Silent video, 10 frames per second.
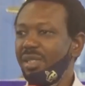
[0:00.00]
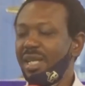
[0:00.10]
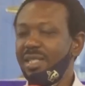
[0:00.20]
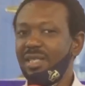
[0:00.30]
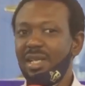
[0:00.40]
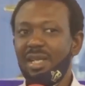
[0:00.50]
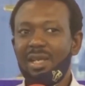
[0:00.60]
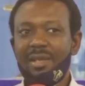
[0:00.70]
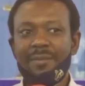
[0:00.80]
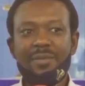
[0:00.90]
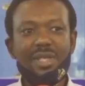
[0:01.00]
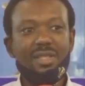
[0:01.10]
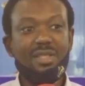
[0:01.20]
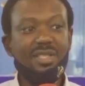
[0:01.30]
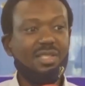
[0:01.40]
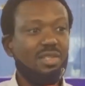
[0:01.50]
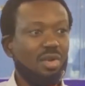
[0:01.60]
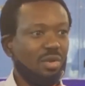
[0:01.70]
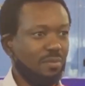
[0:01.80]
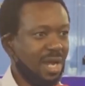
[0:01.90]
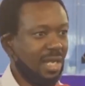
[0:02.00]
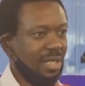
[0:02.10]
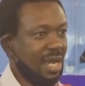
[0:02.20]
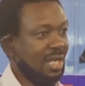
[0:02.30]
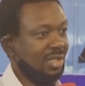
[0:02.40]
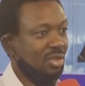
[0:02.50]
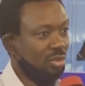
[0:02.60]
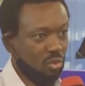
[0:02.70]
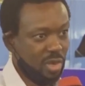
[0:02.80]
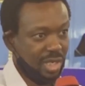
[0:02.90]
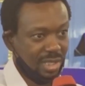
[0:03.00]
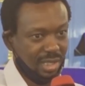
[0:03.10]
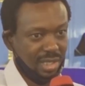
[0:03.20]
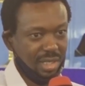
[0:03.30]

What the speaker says: that this young man has done well,